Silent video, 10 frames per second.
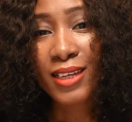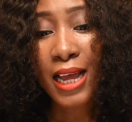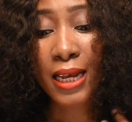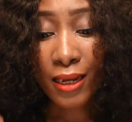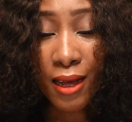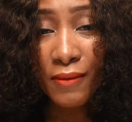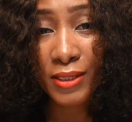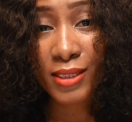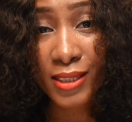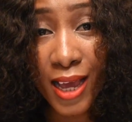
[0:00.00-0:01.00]
I love
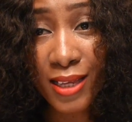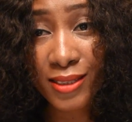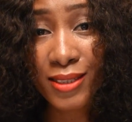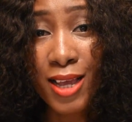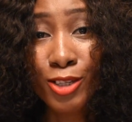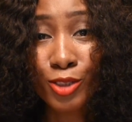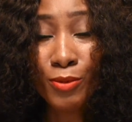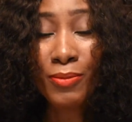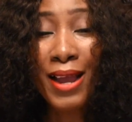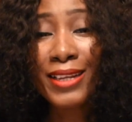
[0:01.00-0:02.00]
it, yes. So
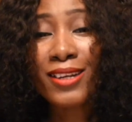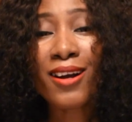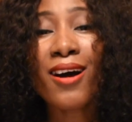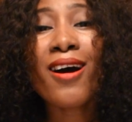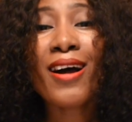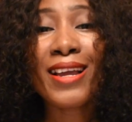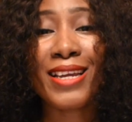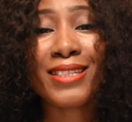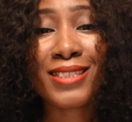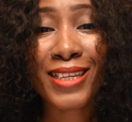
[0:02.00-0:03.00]
buying the car
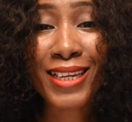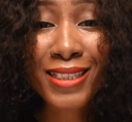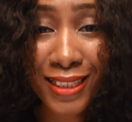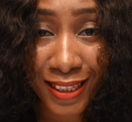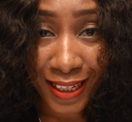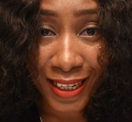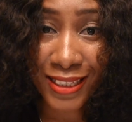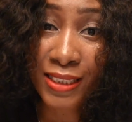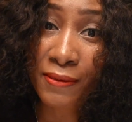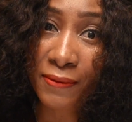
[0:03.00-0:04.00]
in Italy
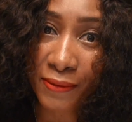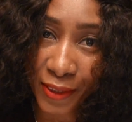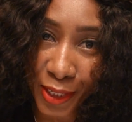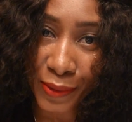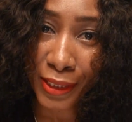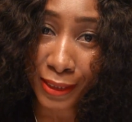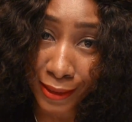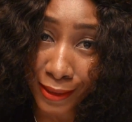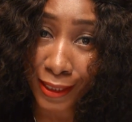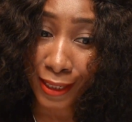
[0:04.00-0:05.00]
is a very
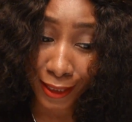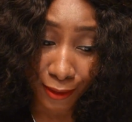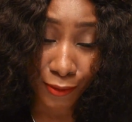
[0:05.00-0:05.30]
good thing.